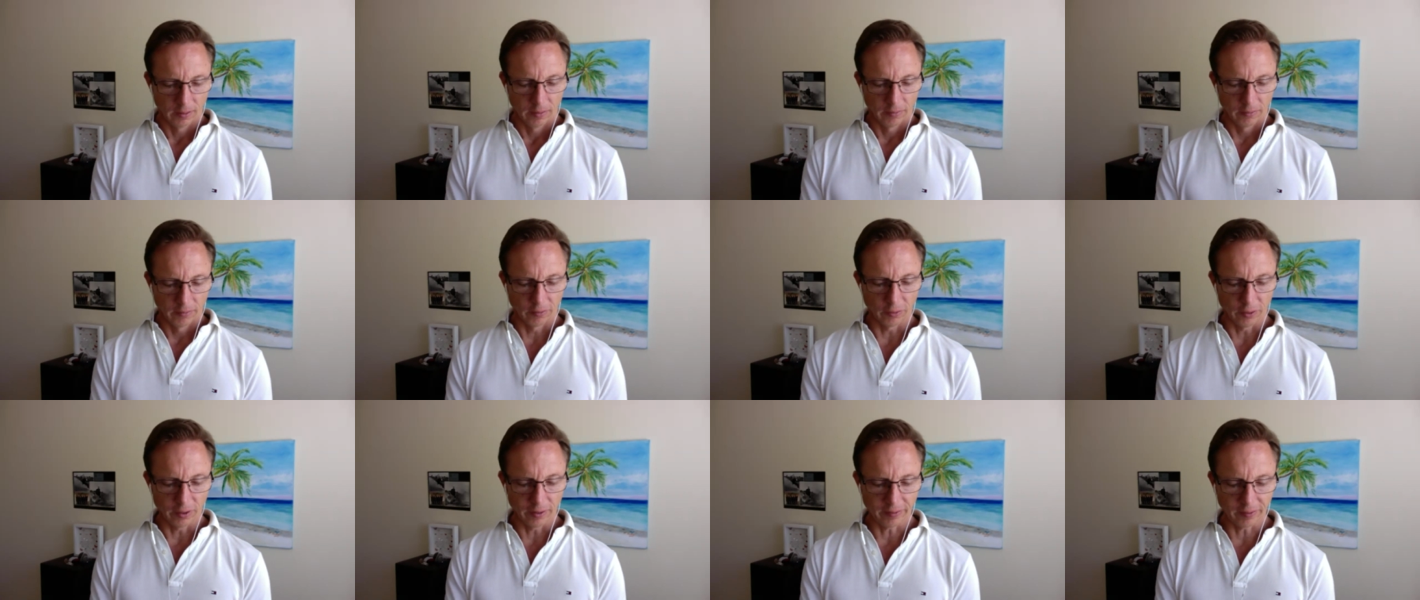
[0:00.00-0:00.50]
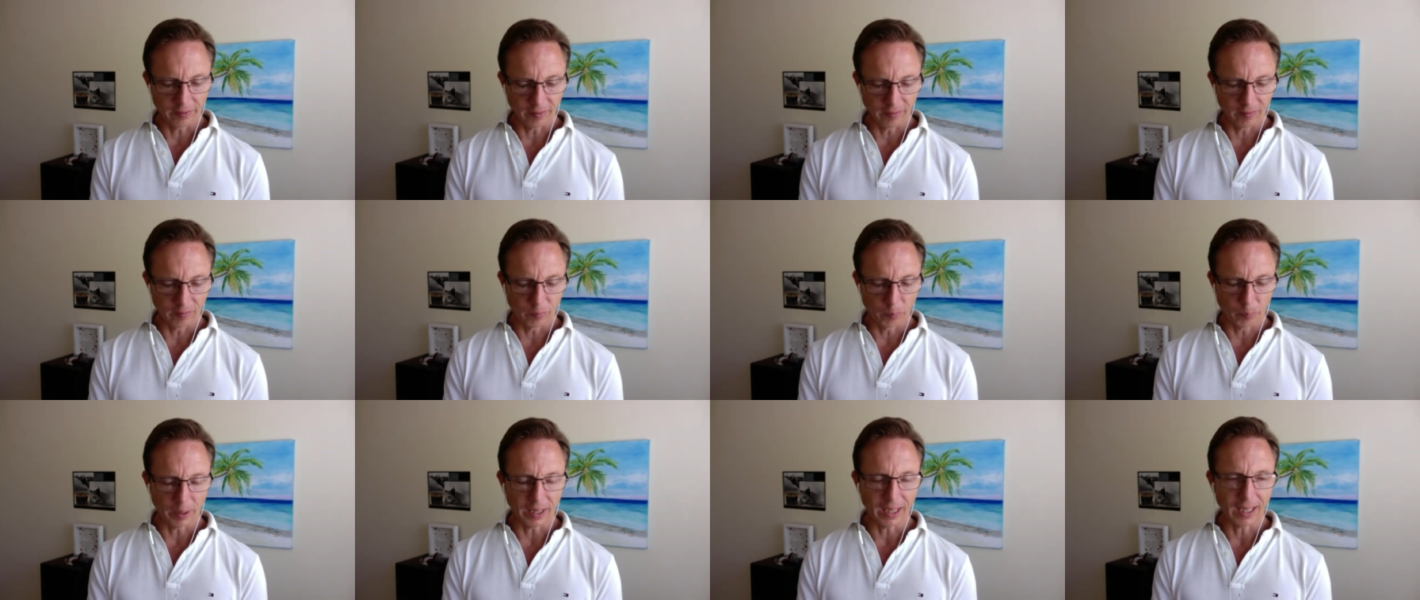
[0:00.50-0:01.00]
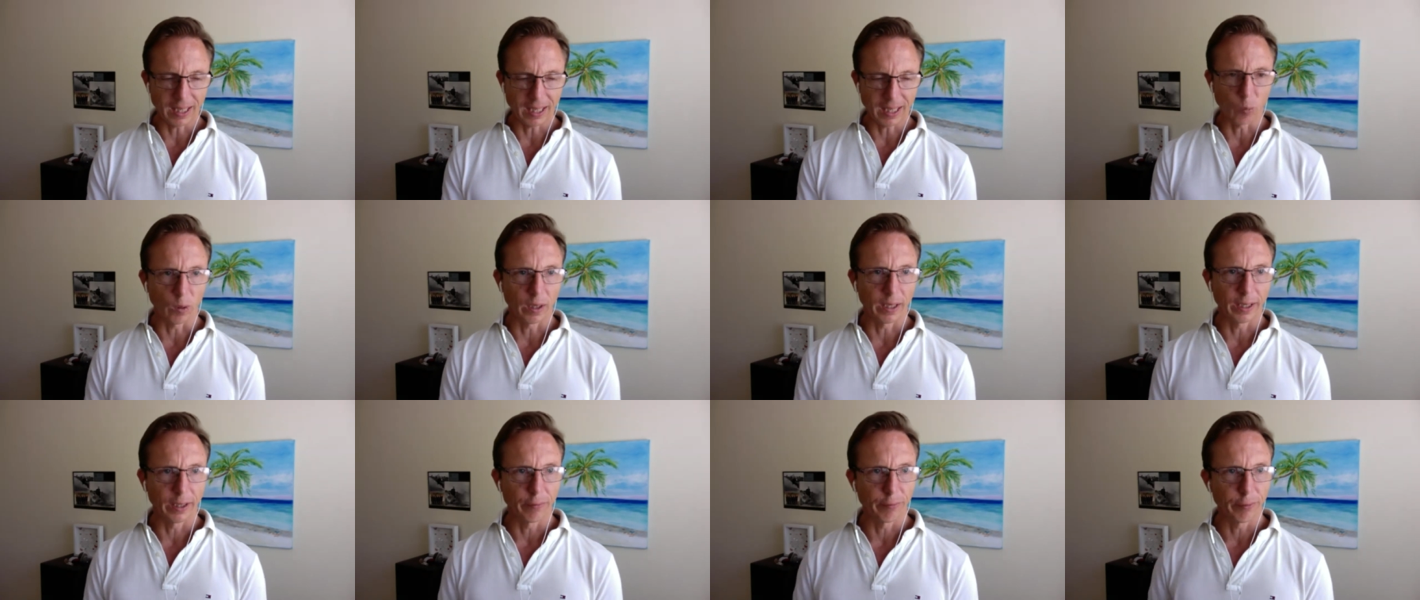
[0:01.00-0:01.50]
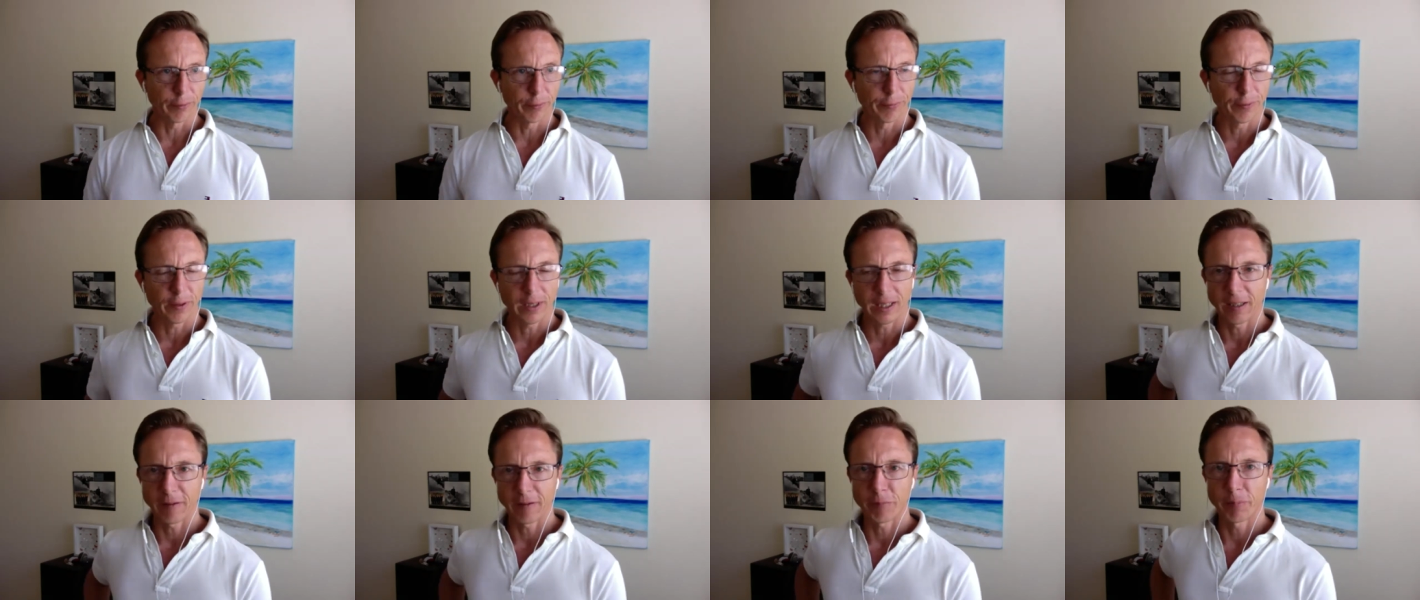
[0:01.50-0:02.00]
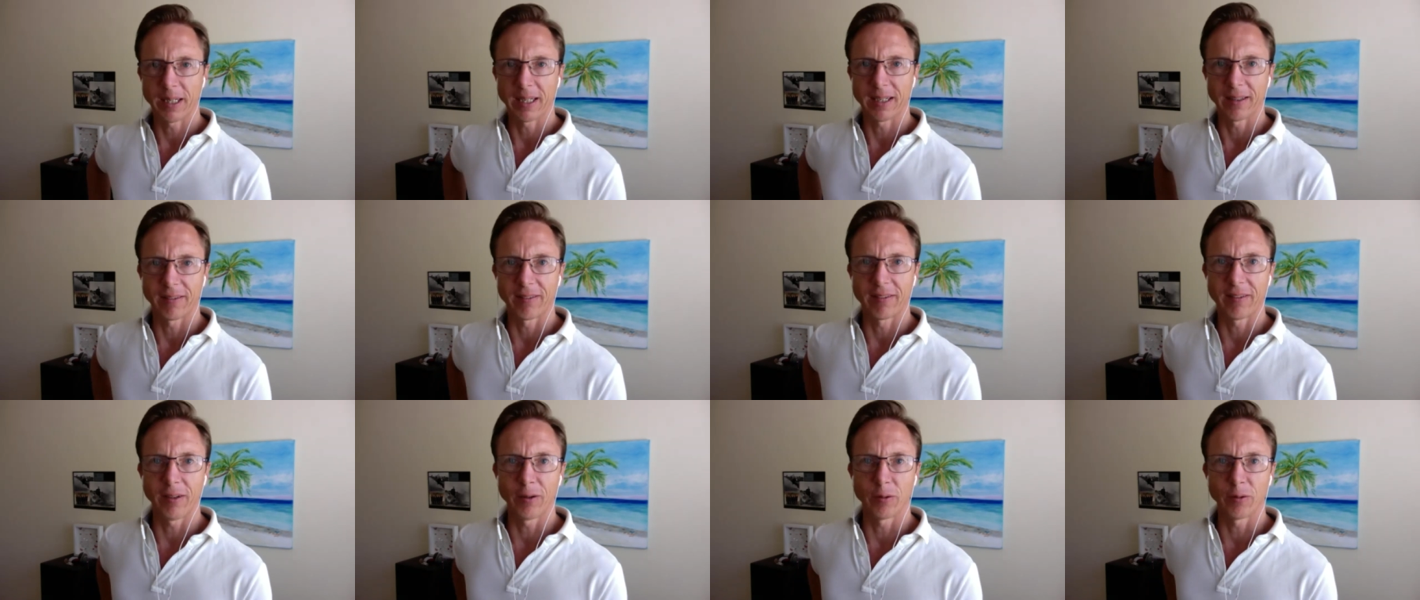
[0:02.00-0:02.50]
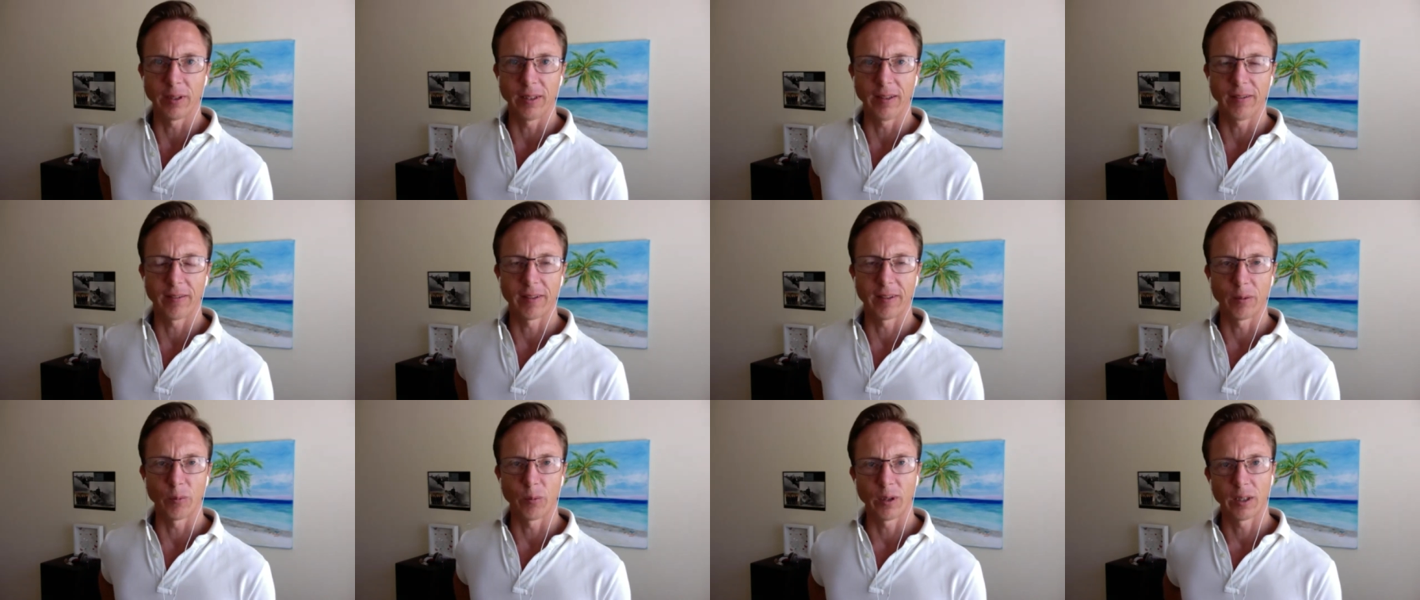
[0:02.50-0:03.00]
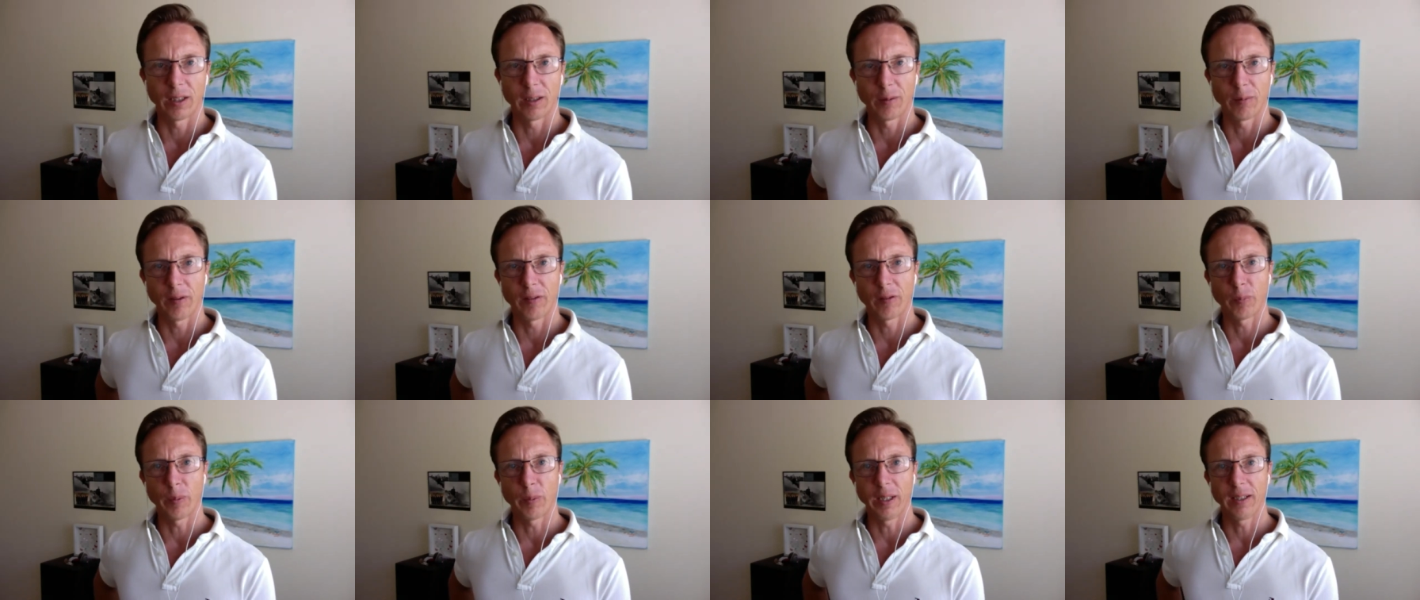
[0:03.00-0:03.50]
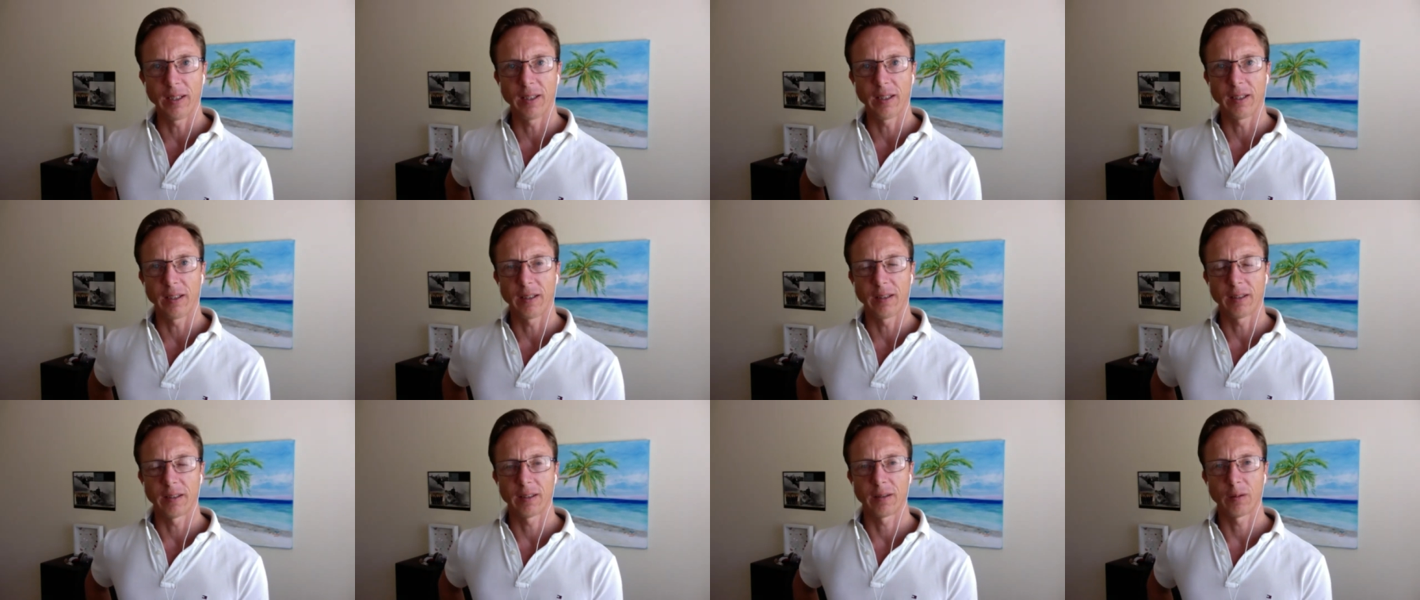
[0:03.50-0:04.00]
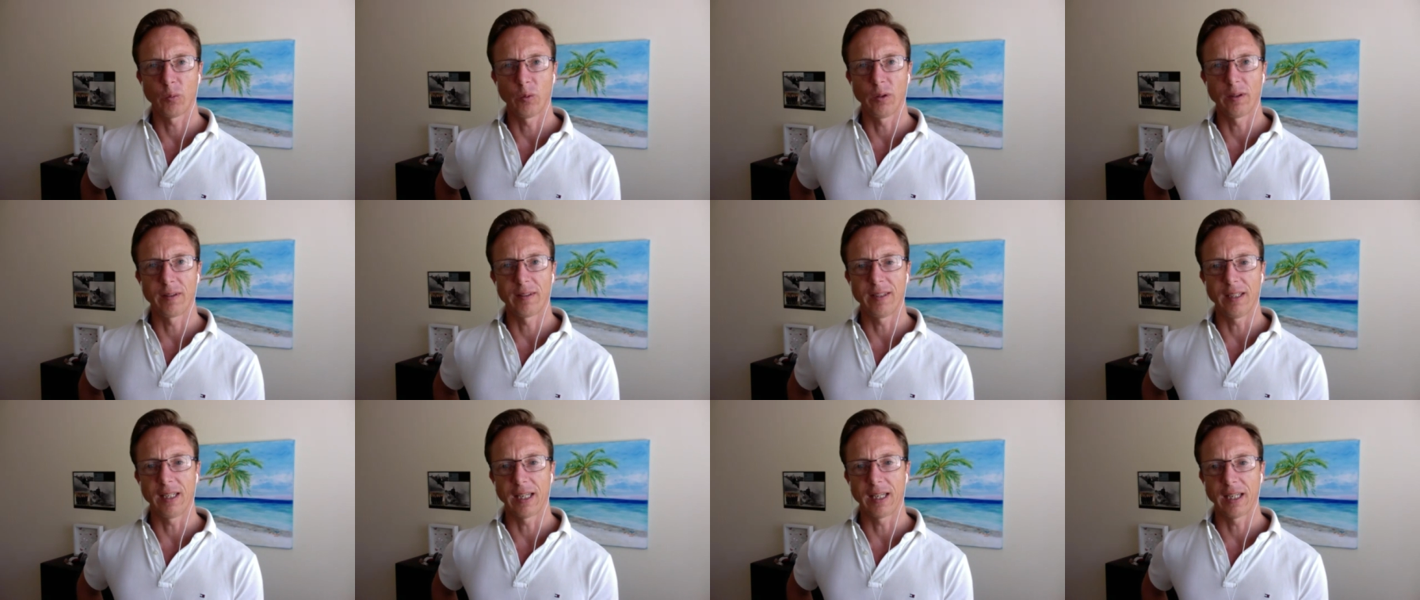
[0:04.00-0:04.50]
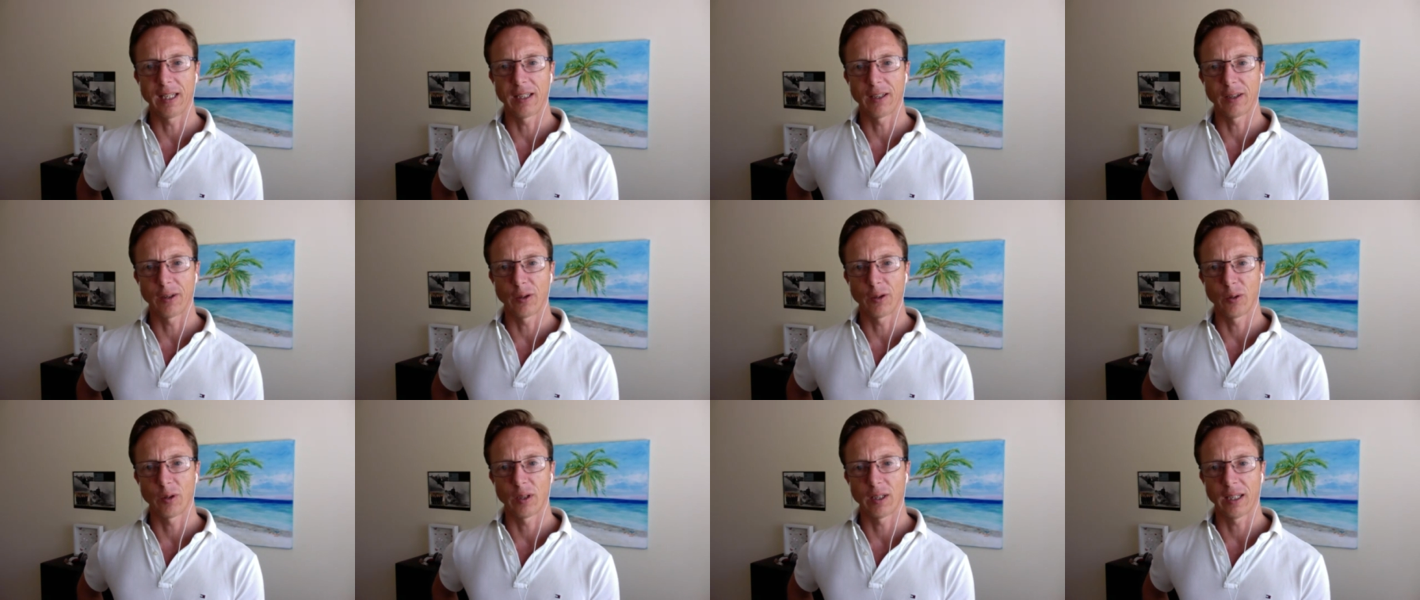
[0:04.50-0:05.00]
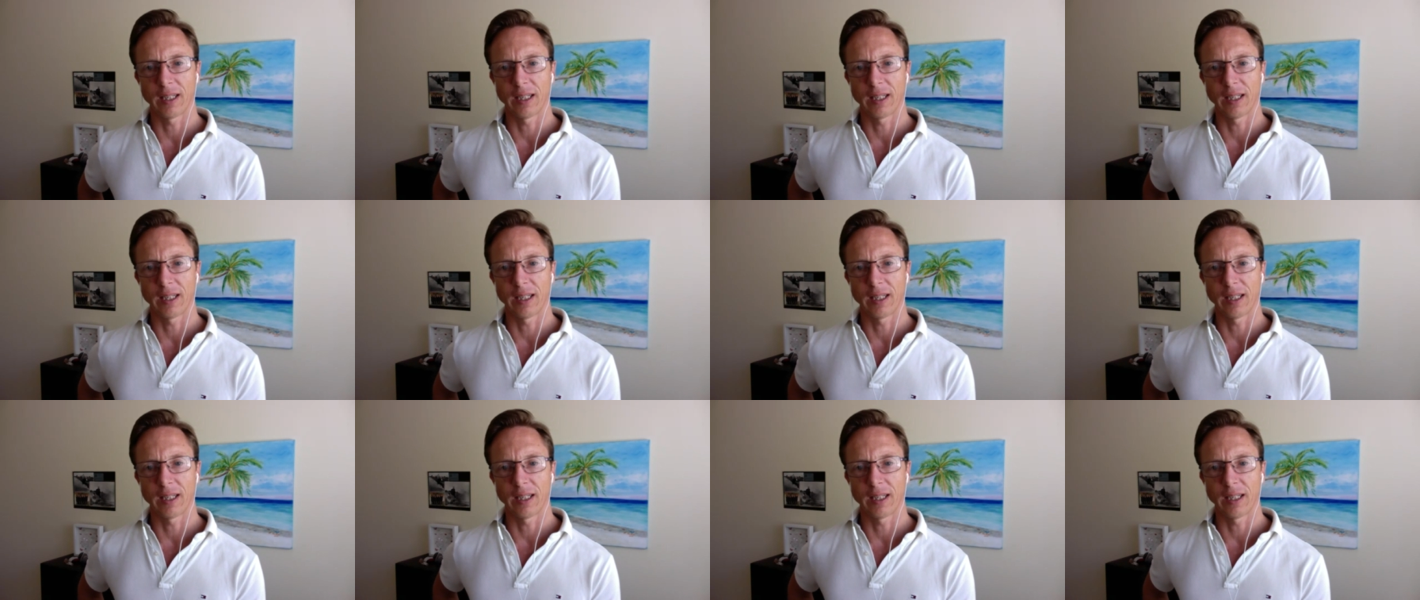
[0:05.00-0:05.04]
So this is part one of a five-part series that we're going to be spending with Diego,